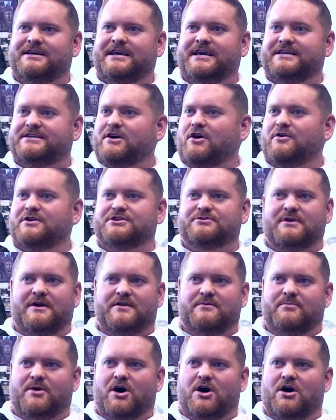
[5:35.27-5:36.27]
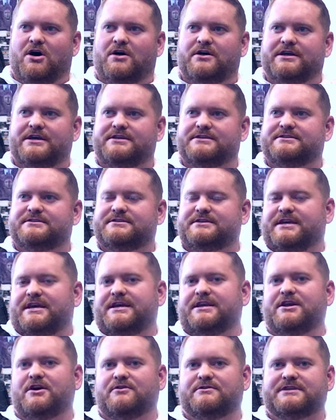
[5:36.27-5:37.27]
He's always around the ball. He's
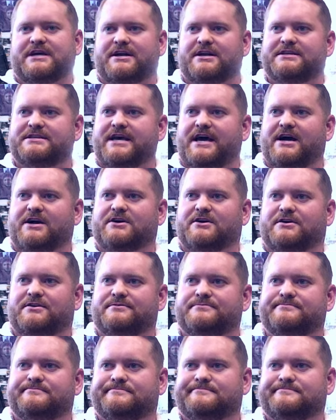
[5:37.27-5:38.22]
he knows how to tackle.